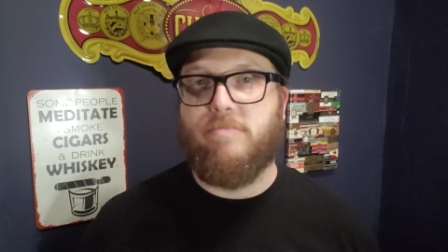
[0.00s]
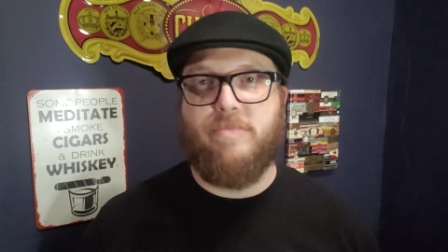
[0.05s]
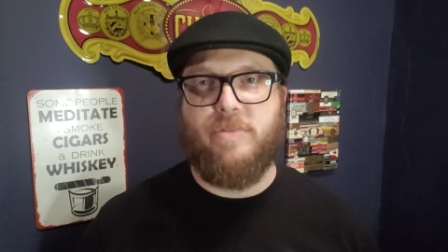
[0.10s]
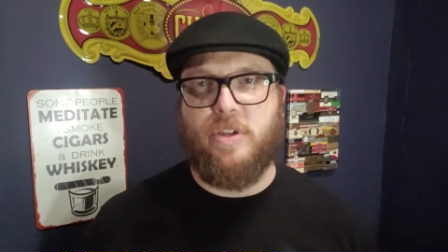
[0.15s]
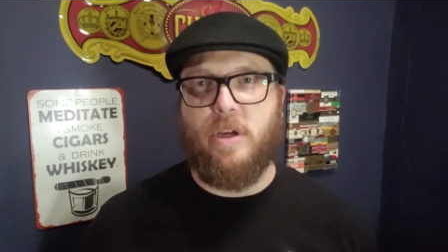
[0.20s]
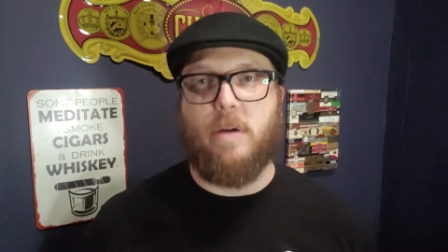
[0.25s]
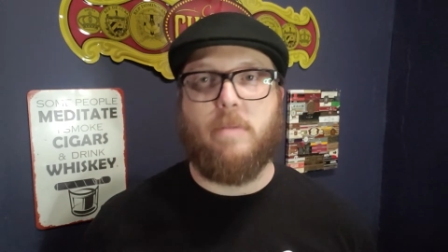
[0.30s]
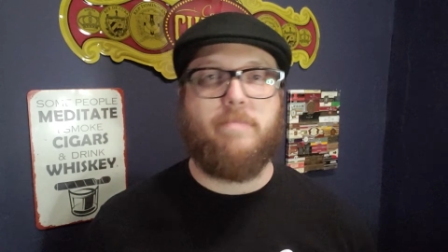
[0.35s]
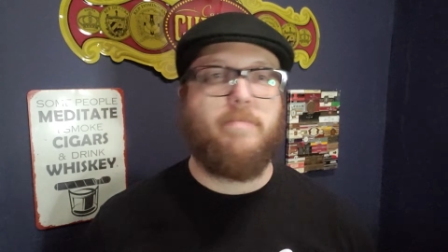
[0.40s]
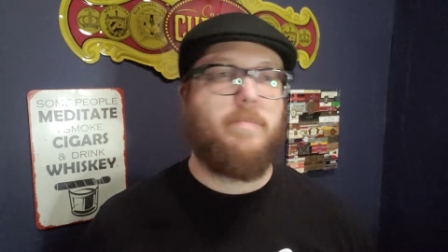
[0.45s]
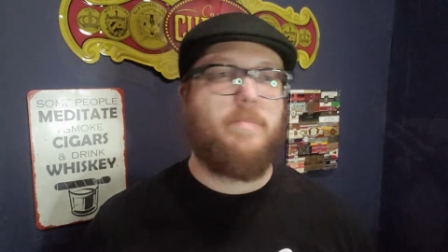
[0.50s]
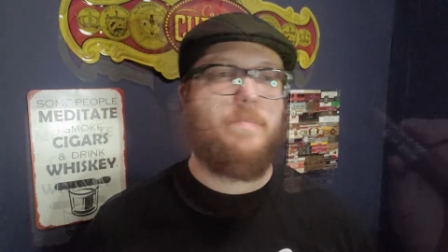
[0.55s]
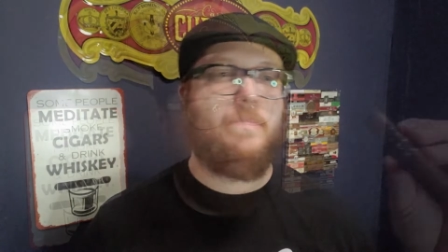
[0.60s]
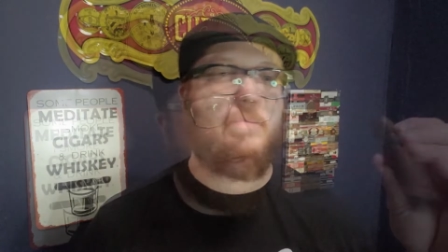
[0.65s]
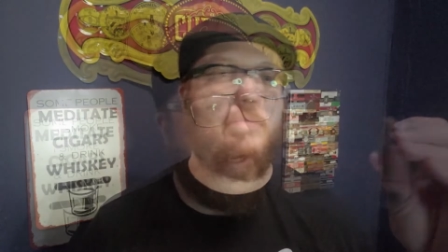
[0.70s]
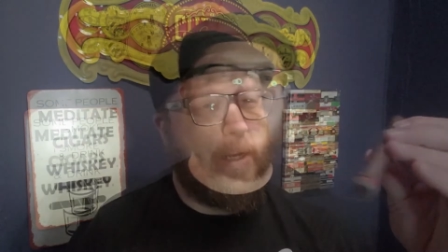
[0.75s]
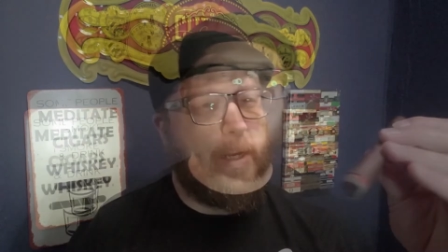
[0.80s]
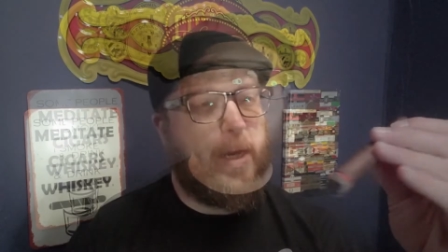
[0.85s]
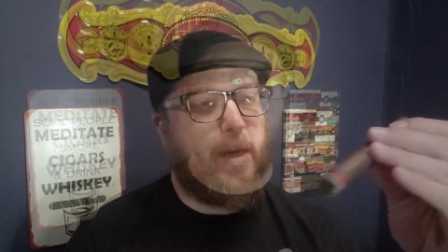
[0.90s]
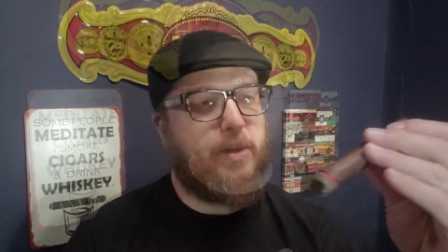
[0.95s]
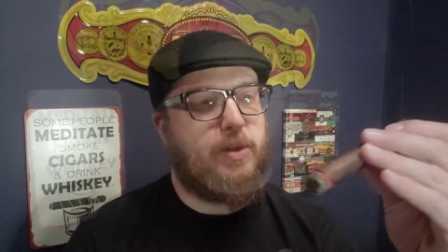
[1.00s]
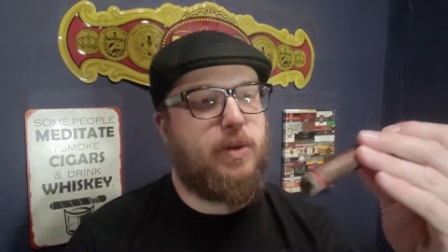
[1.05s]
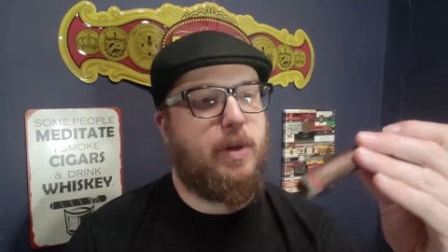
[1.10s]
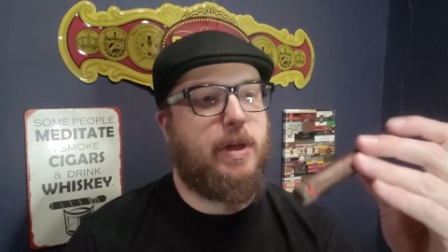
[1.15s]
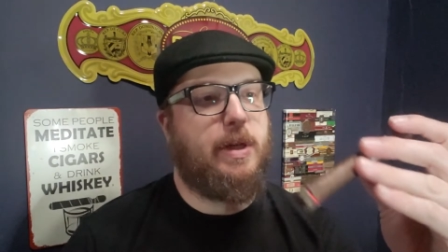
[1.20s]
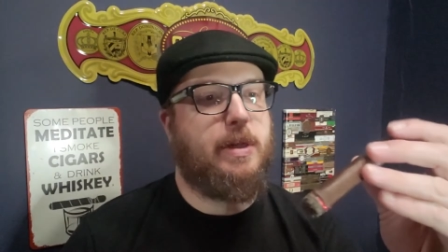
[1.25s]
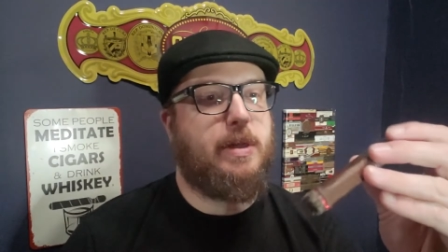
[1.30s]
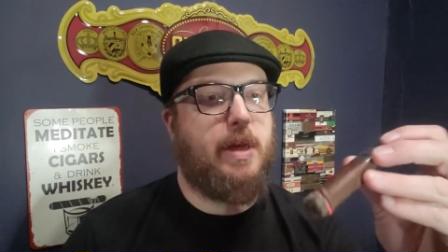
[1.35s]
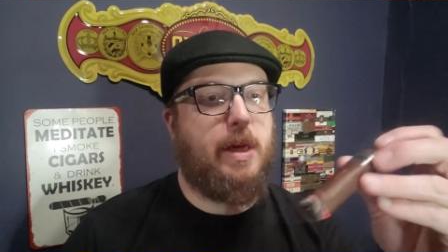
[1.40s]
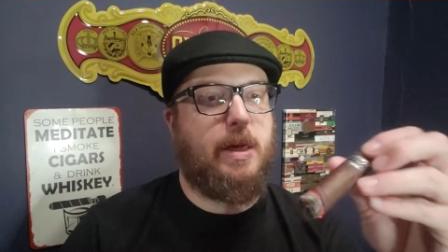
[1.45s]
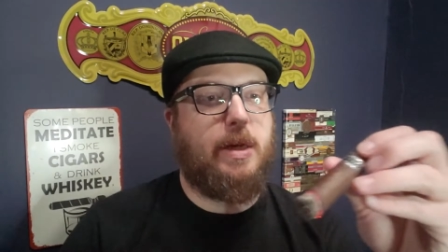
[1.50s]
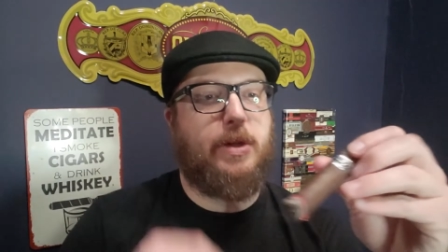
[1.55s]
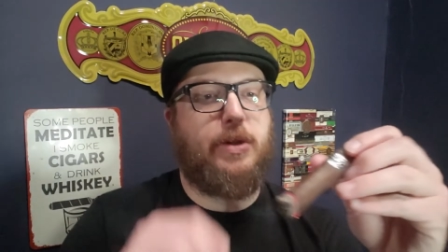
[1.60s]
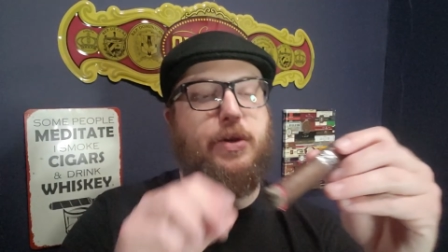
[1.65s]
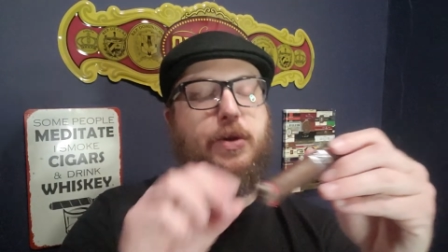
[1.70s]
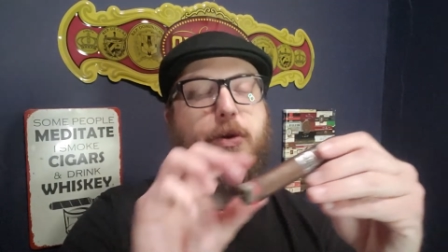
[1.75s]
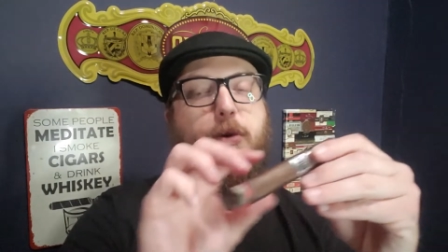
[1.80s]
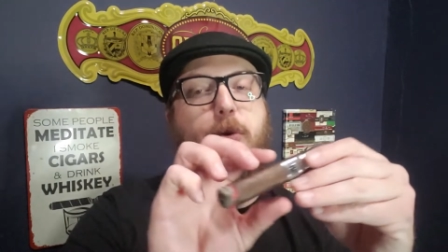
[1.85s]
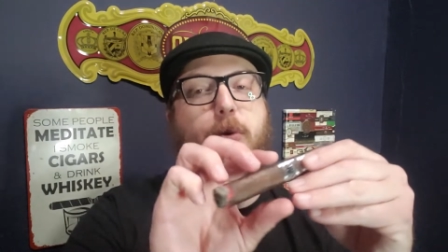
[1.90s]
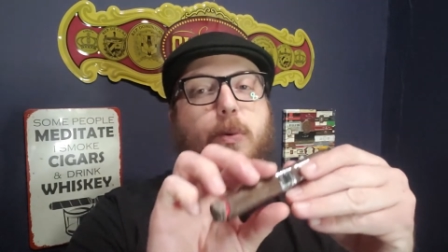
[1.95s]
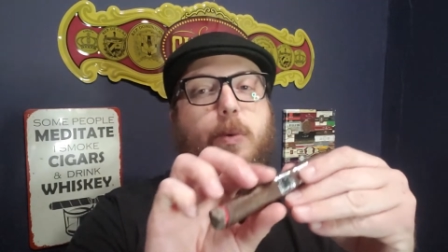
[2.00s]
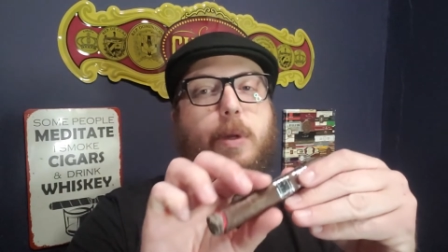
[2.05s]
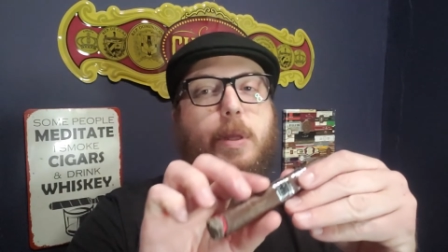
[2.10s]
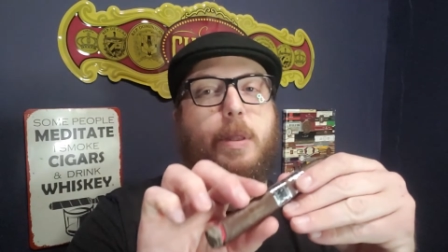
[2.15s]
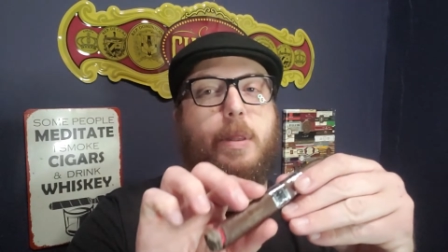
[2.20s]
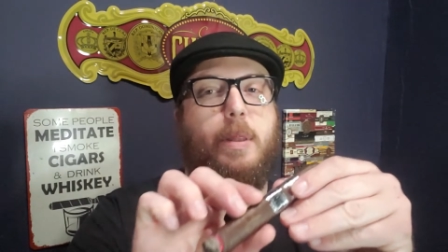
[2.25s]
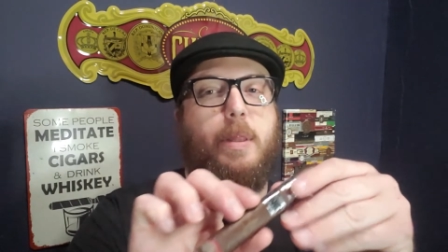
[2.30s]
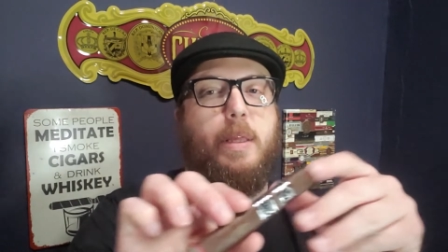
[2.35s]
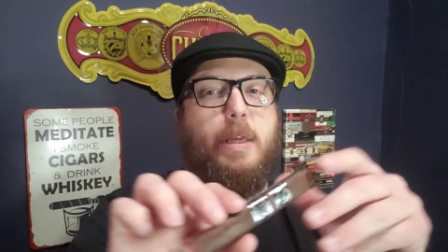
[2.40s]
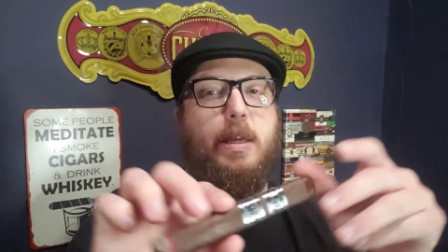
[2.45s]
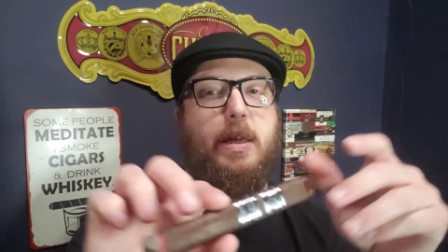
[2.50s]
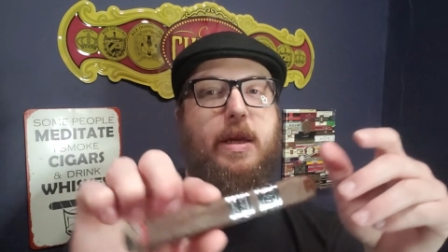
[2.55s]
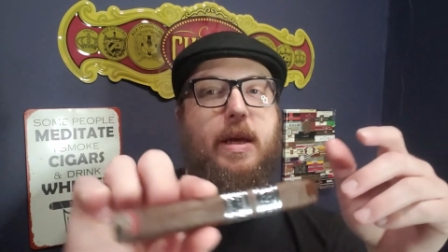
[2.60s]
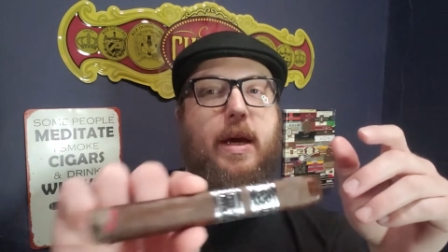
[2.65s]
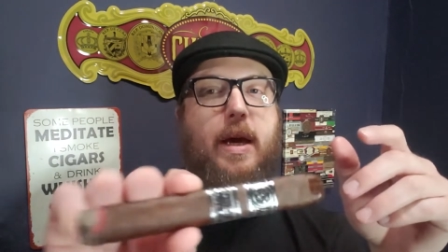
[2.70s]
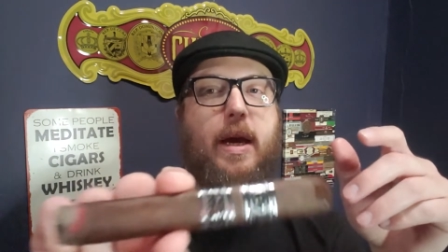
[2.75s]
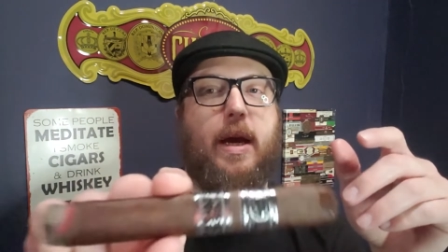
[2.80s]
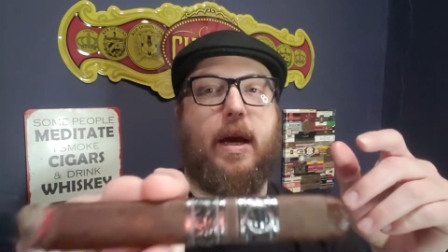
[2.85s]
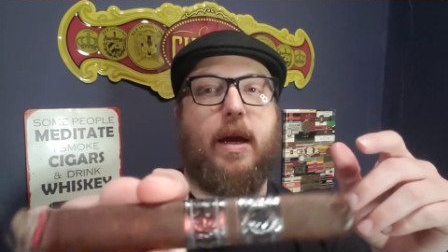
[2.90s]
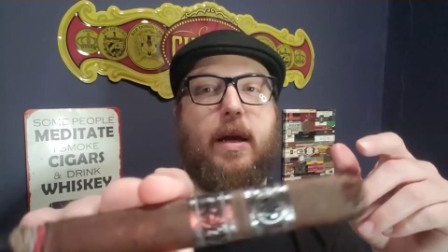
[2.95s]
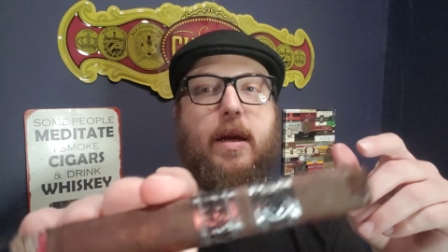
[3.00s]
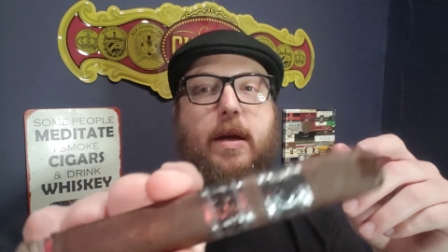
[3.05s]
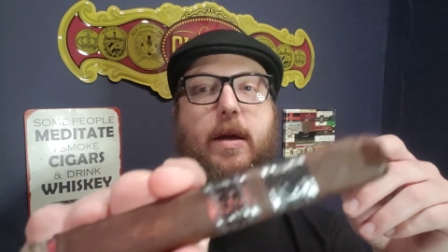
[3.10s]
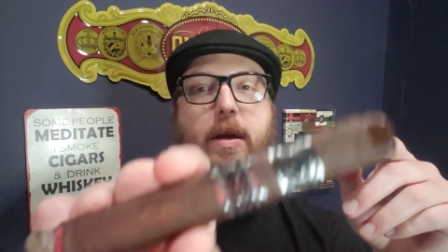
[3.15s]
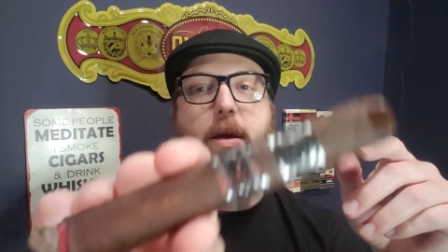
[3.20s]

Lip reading: So, okay guys, so I decided to go with the